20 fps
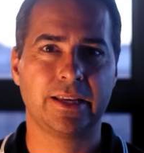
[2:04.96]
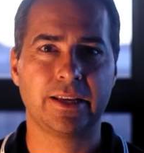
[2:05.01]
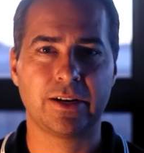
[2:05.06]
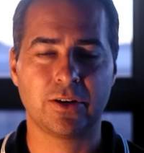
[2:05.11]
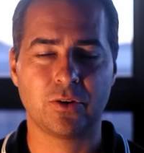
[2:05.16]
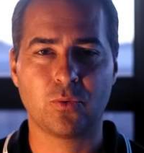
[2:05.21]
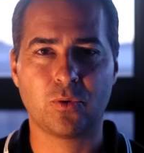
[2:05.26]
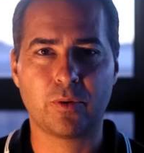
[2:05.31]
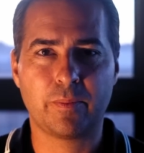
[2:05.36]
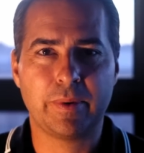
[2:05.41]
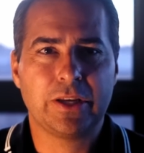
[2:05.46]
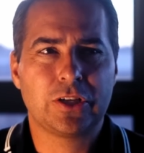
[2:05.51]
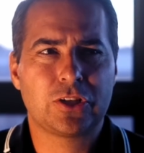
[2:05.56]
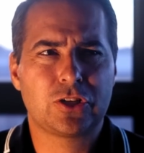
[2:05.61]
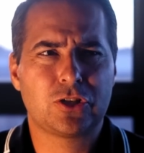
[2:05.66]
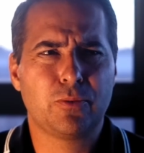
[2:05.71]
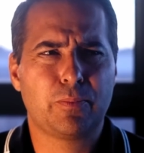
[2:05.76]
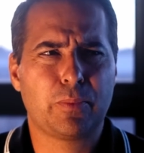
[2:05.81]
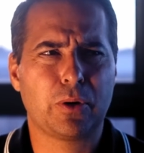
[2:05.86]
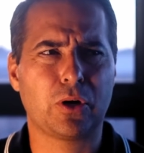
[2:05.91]
you know, we're being
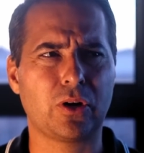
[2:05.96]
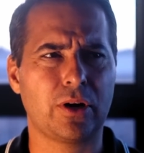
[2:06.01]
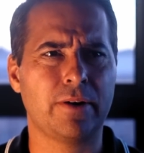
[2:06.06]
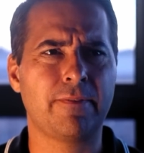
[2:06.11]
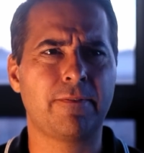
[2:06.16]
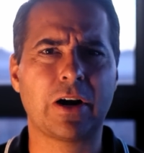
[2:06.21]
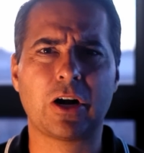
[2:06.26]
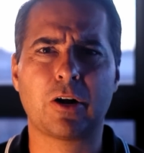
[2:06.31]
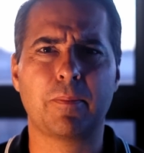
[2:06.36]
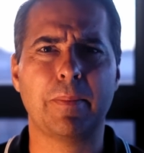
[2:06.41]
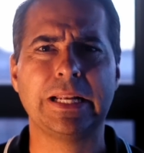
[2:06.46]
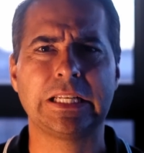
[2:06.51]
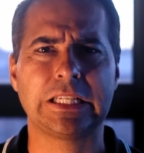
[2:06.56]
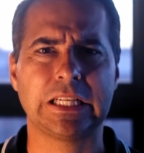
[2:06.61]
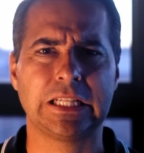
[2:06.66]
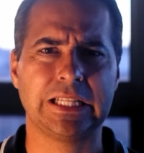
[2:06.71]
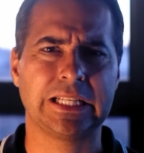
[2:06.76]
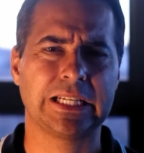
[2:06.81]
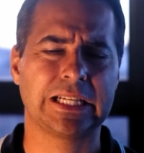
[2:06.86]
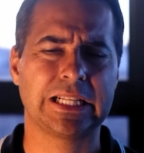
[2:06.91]
super
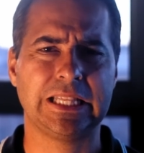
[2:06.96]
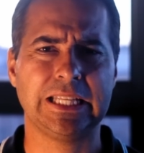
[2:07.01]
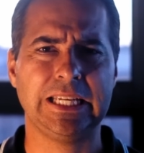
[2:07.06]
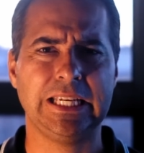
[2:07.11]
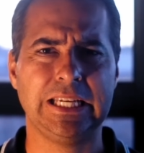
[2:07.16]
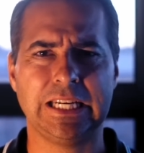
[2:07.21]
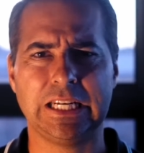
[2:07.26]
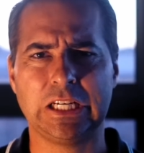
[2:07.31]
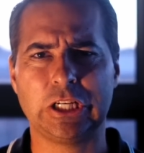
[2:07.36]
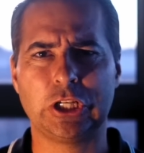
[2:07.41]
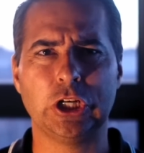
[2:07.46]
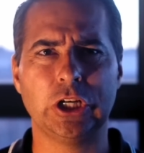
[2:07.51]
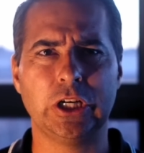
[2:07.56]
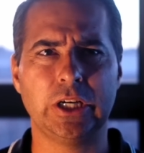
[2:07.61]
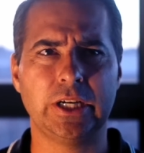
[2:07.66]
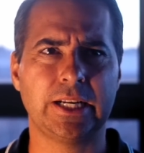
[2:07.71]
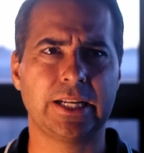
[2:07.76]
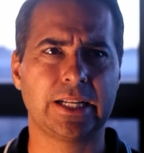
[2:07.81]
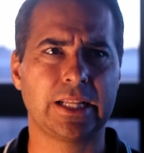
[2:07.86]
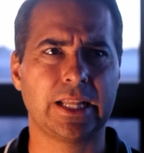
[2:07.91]
environmental and clean and
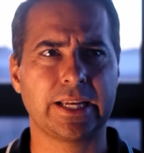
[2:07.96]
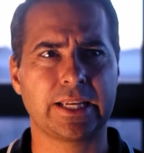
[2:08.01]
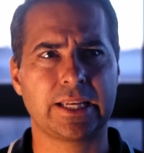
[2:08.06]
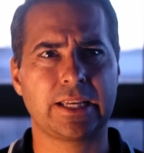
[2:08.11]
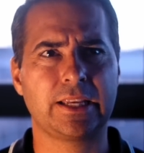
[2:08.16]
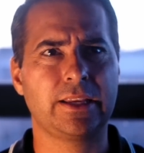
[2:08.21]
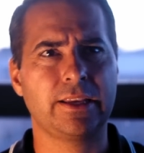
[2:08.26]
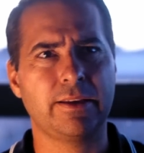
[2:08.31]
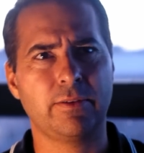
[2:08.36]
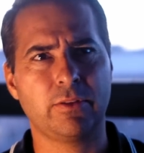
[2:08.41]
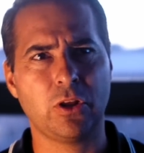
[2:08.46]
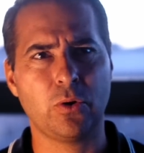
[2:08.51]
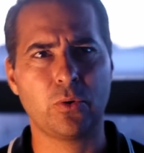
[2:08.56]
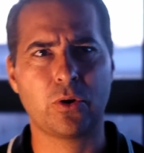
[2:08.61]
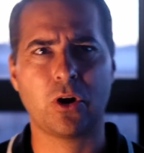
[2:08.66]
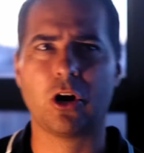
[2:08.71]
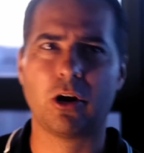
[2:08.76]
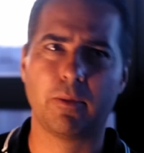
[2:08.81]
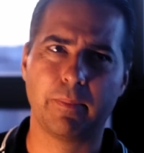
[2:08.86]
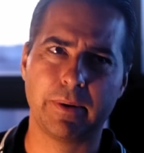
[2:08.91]
good and like low
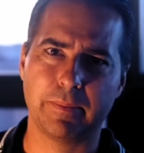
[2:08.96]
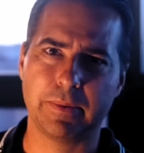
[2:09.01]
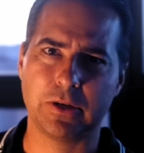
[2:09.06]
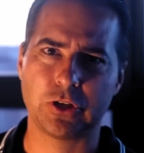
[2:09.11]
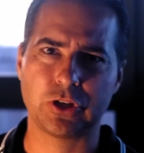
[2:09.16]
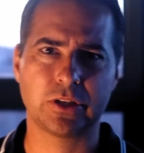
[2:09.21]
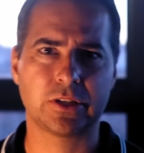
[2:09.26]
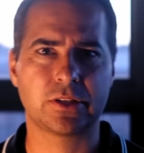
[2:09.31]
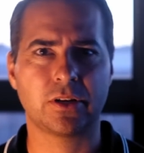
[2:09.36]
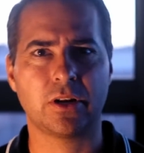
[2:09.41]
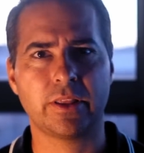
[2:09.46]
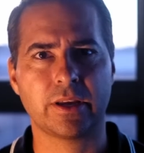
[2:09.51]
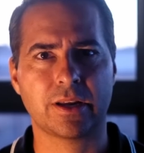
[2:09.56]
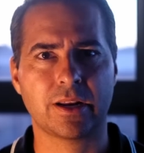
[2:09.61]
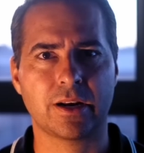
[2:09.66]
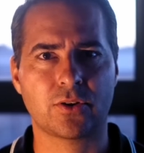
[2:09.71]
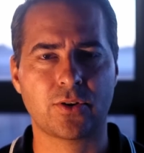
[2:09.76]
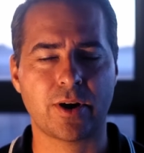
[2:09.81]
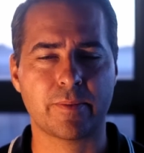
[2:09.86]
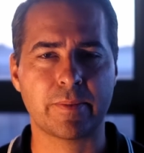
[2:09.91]
carbon emissions and all that
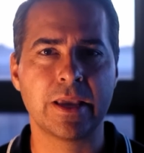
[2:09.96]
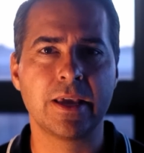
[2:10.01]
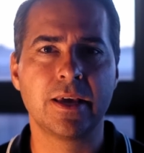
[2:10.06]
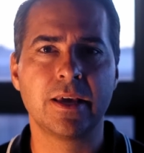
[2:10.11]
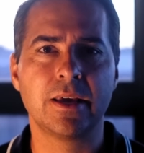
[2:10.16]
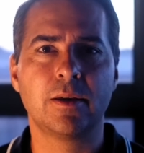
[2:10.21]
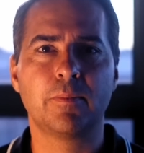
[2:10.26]
kind of crap,